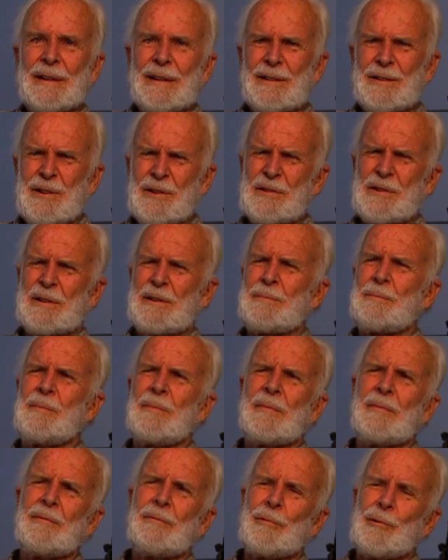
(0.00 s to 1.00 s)
just to
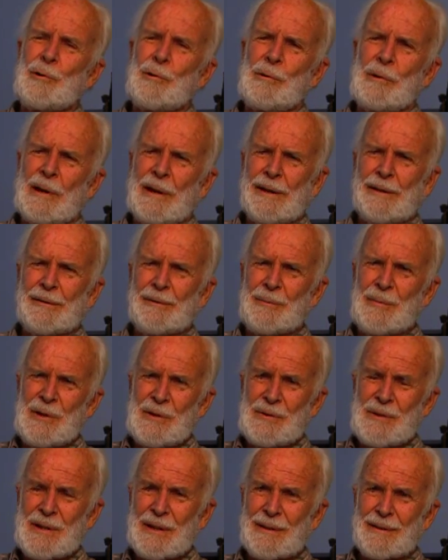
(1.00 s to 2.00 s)
rule out
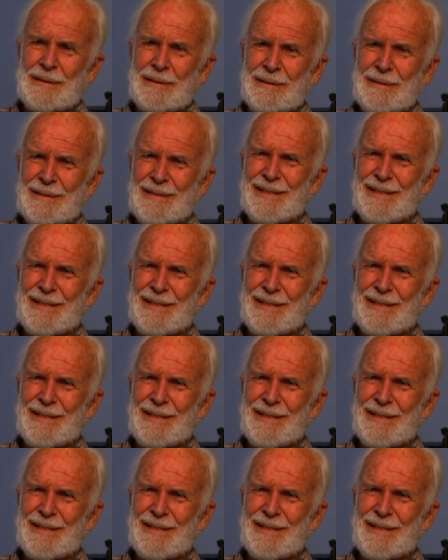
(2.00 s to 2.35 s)
music